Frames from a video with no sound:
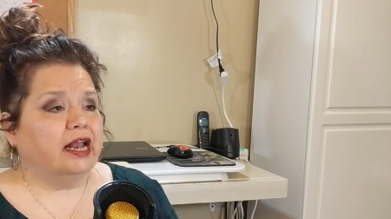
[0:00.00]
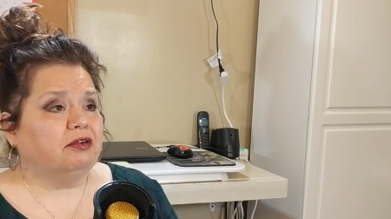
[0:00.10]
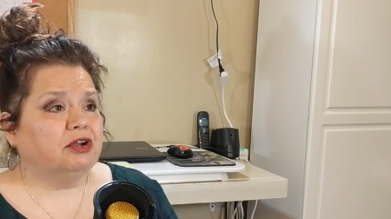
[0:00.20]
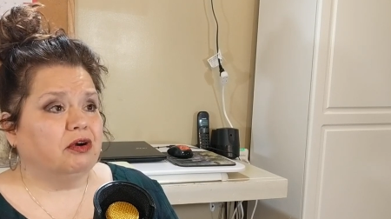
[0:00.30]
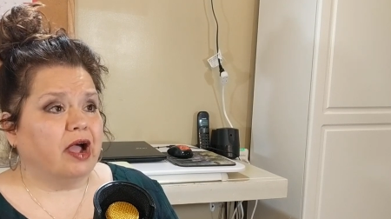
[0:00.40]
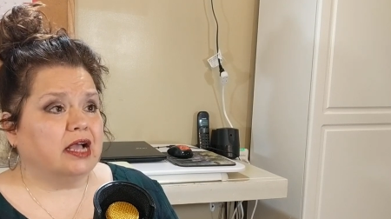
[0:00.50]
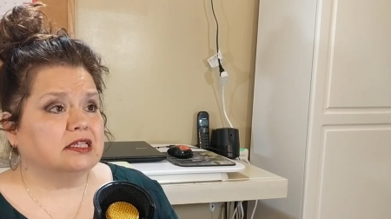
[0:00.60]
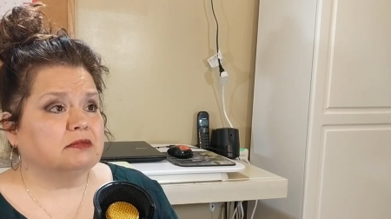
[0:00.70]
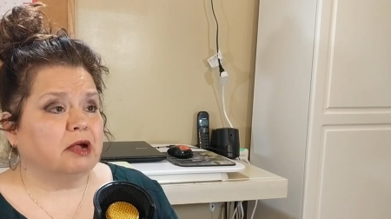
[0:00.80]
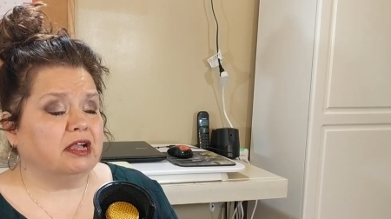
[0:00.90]
I don't know.
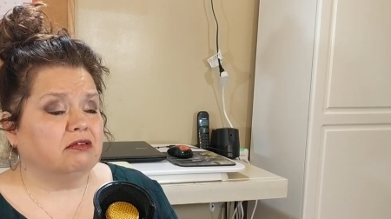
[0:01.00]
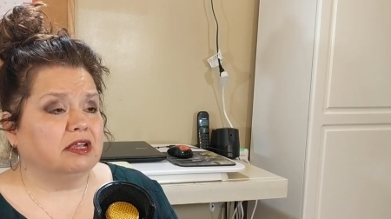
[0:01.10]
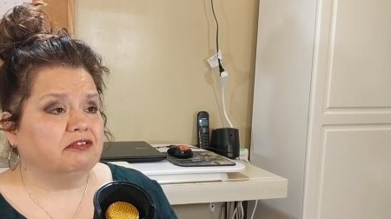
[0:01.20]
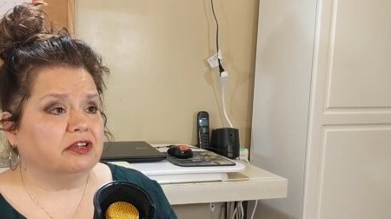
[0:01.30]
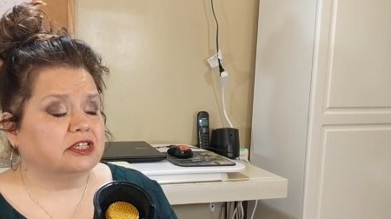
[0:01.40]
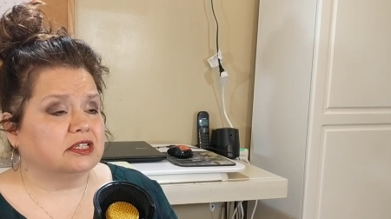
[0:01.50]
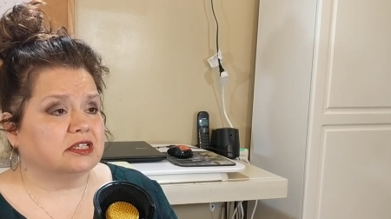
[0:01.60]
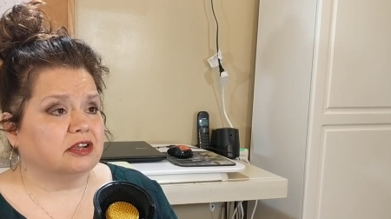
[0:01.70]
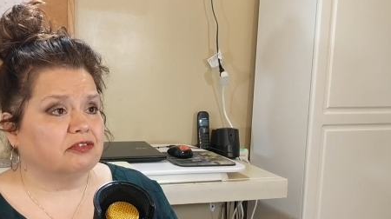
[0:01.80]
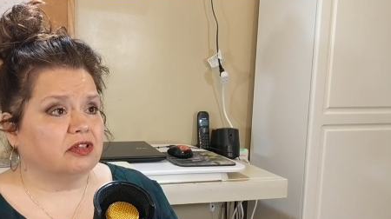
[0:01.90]
Ask Michael. He finishes
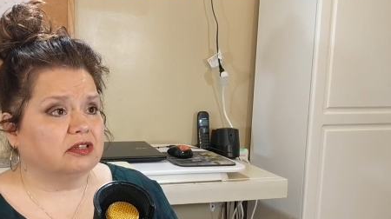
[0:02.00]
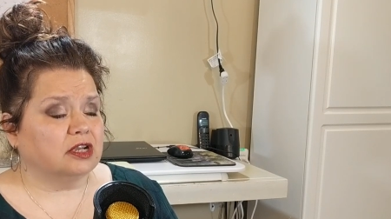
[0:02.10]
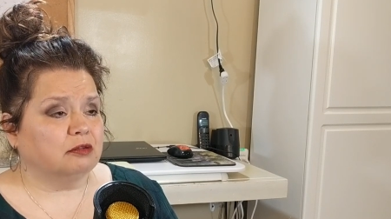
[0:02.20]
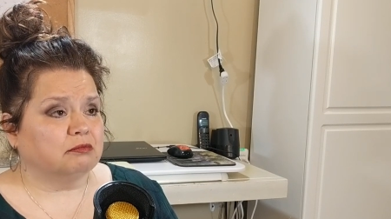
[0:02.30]
stuff all the time.